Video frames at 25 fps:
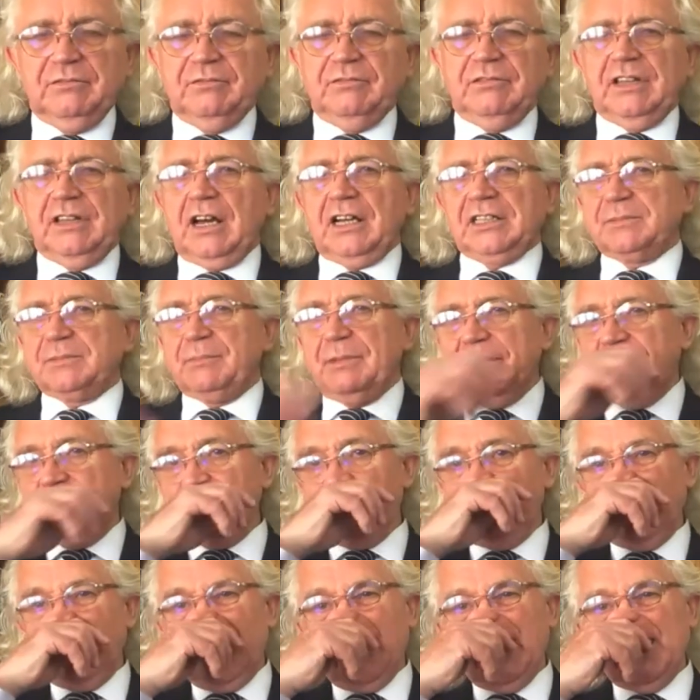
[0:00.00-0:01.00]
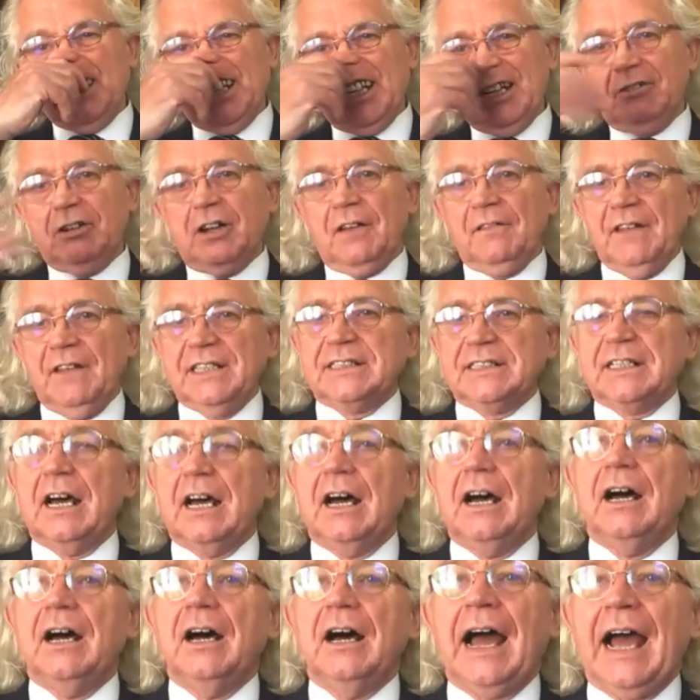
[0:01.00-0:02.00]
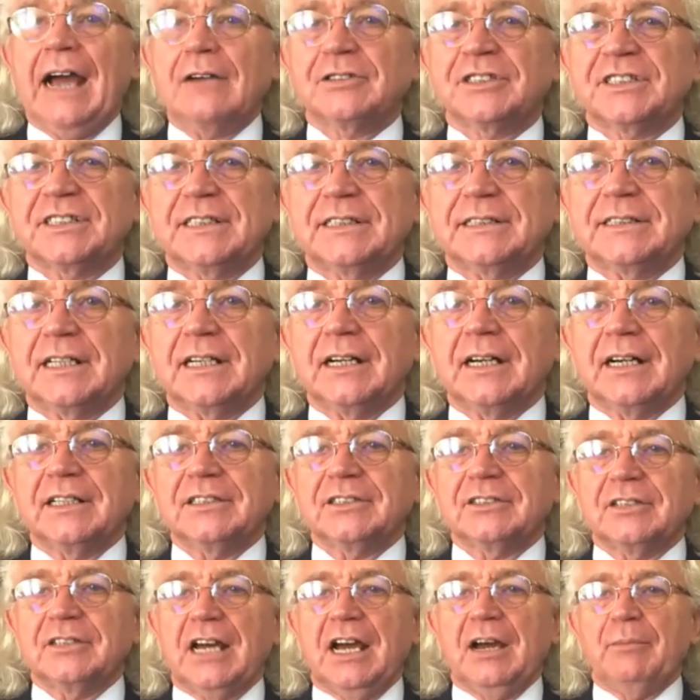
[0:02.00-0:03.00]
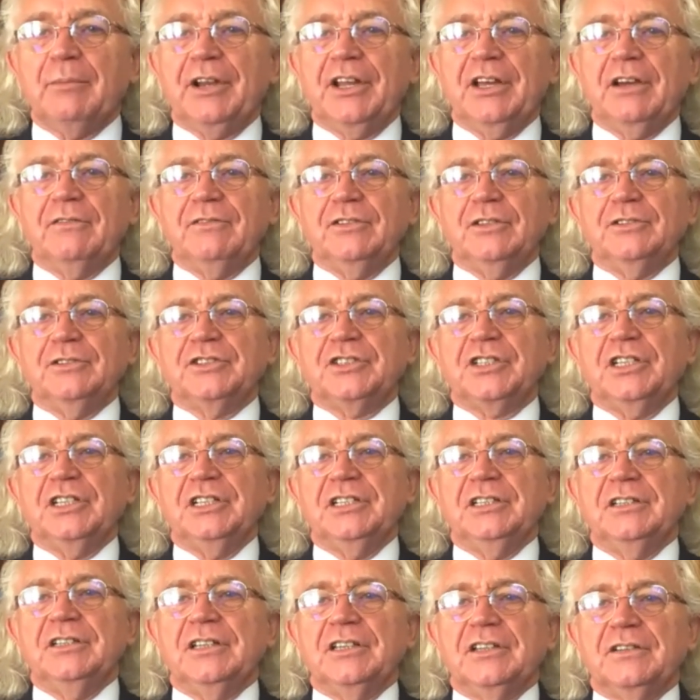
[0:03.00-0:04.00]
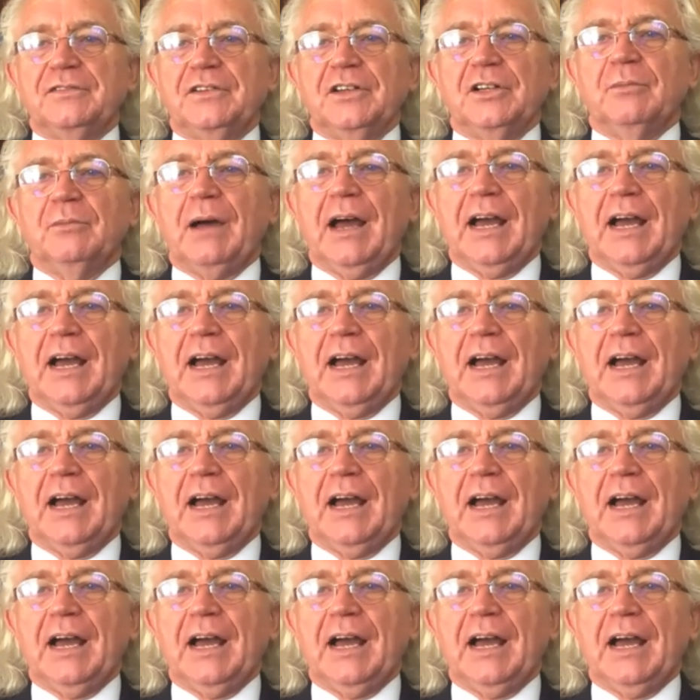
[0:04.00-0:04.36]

Last minute idea on this. House Sitter. I don't know how many of you seen the film